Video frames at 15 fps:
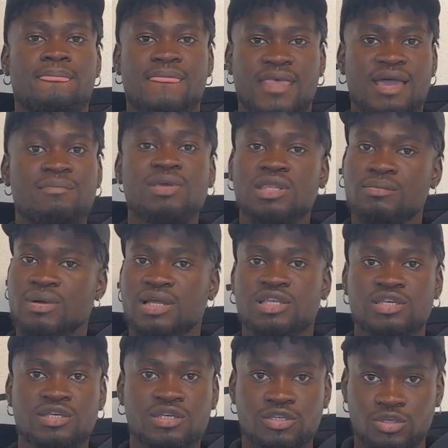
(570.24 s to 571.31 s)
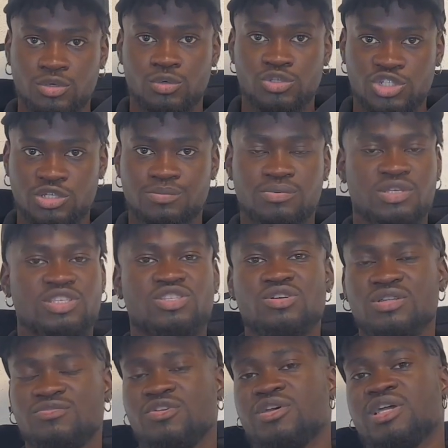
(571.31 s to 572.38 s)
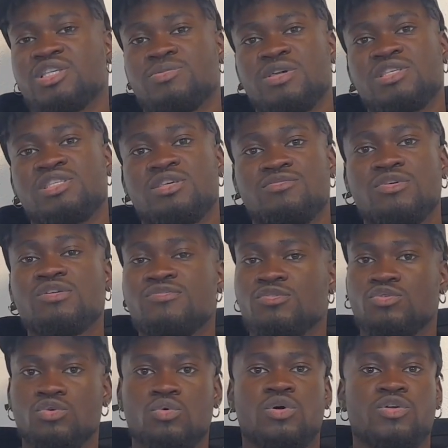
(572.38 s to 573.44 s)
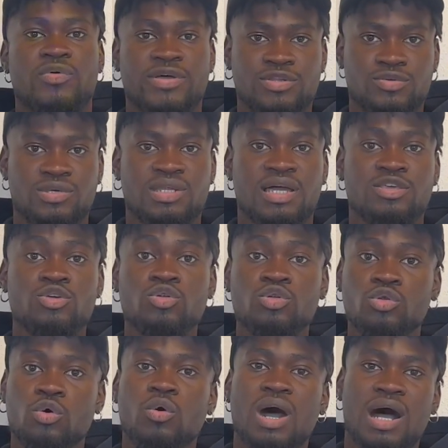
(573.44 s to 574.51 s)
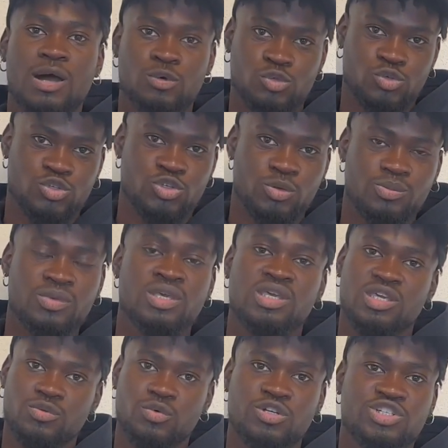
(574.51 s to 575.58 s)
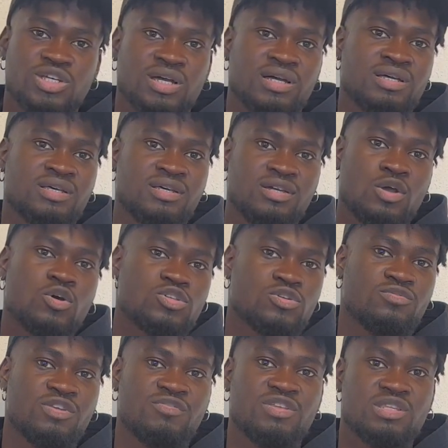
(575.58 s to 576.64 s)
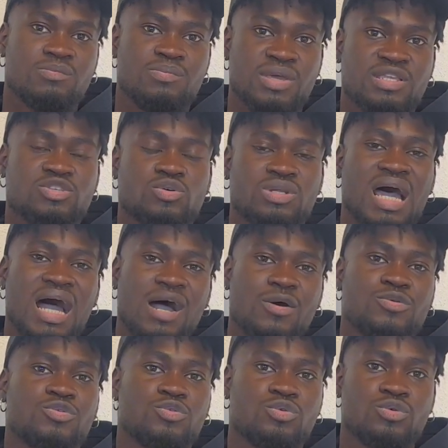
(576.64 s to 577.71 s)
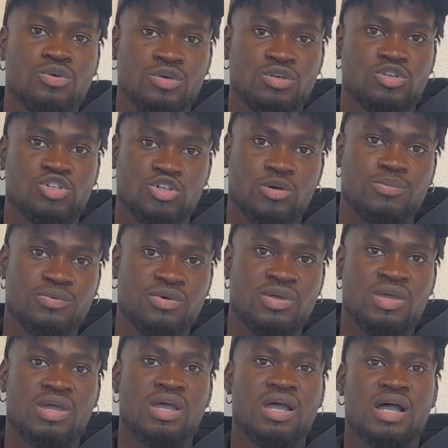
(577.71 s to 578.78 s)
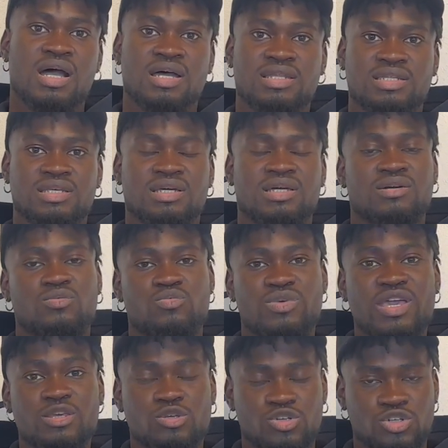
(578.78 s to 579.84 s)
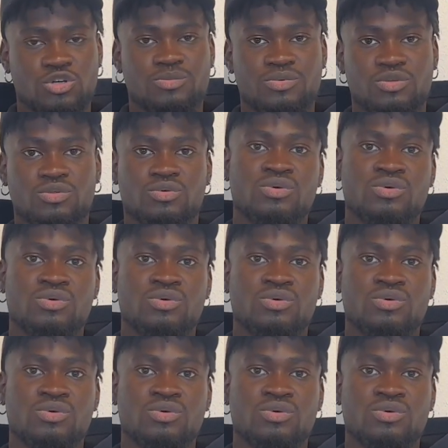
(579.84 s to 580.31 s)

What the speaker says: they are minimally, cheap. It's not very expensive if you know what you are doing and you know how to shop. In Russia, cost of living depends on how you shop and where you shop,